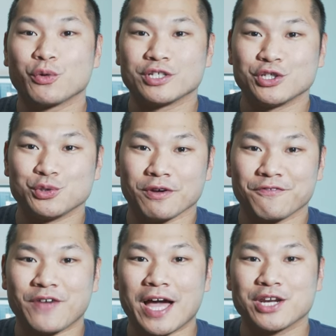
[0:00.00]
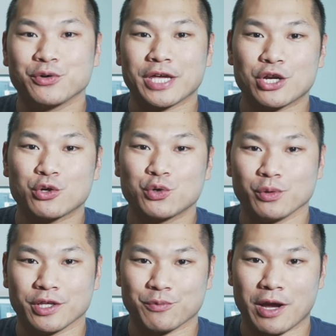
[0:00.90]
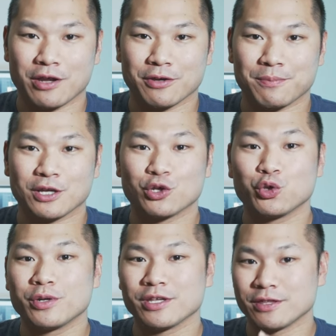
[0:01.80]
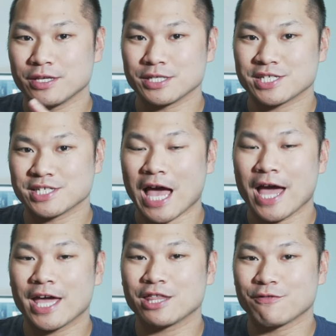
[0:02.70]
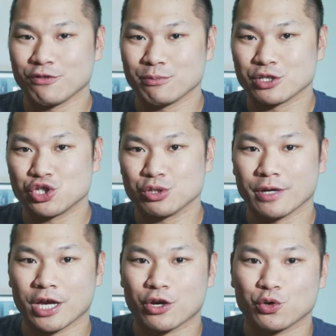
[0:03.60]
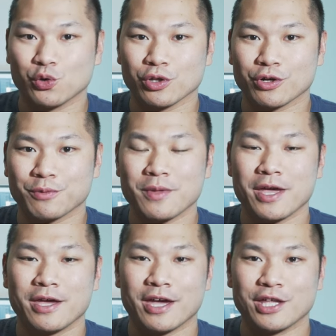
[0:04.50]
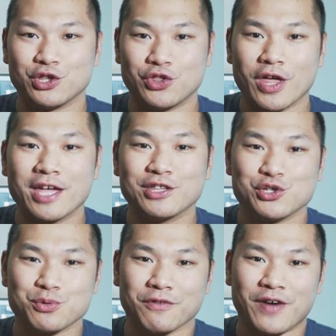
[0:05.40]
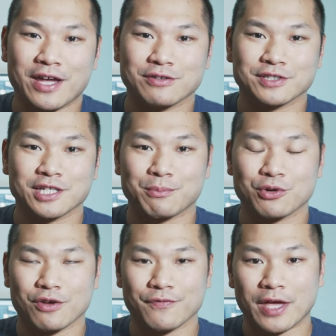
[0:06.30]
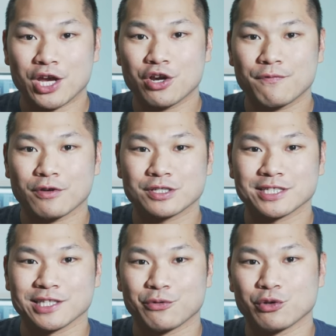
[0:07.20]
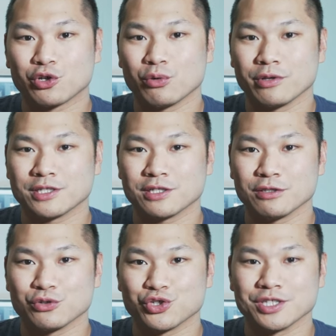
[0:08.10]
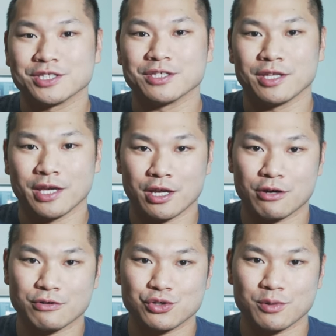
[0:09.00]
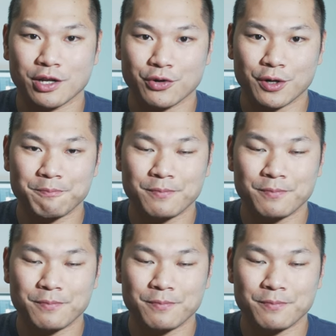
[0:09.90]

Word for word: going to do a final air cooling roundup, including this Scythe Fuma 2 air cooler, and then do a final summary of air versus liquid cooling solutions in the NR200.